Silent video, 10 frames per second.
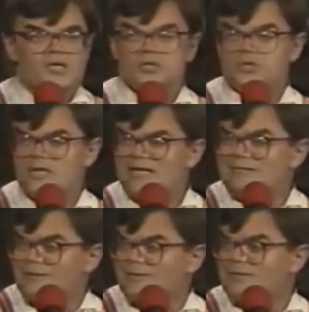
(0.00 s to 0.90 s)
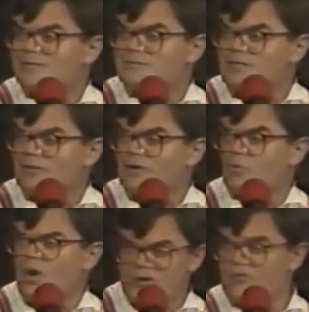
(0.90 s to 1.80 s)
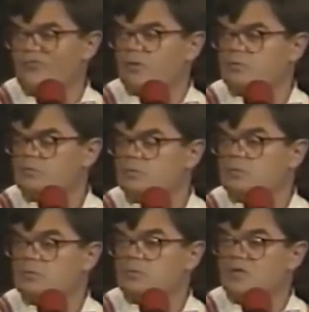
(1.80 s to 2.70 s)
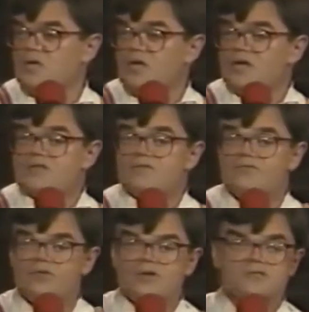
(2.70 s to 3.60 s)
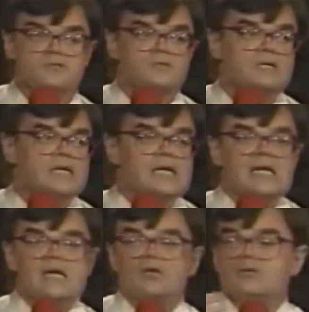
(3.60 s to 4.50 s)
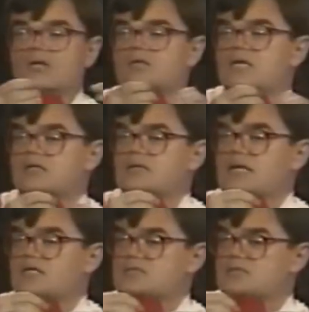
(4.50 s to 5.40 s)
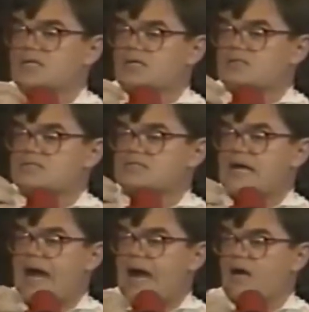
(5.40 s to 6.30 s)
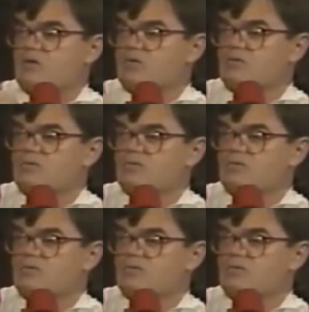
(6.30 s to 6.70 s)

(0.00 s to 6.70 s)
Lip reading: she didn't consider it wonderful. The first little kitten in its little sack